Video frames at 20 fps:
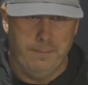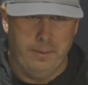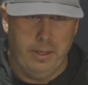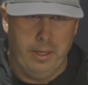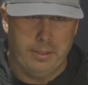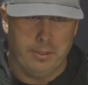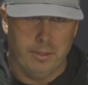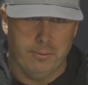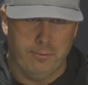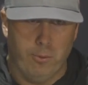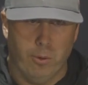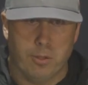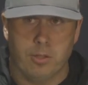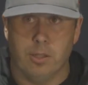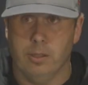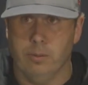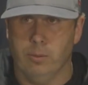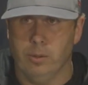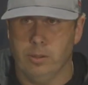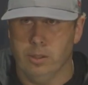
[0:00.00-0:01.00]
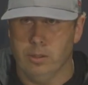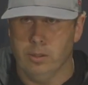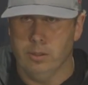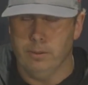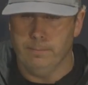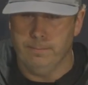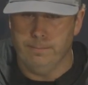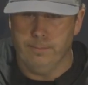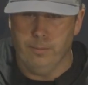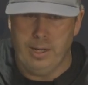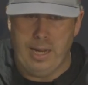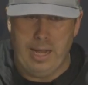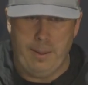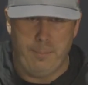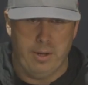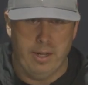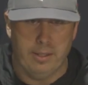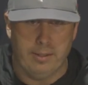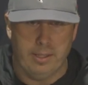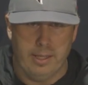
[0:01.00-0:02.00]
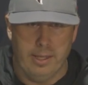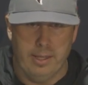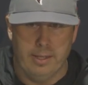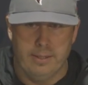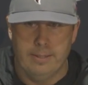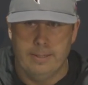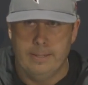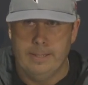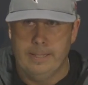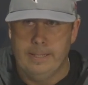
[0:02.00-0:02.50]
It's unfortunate what happened at the end.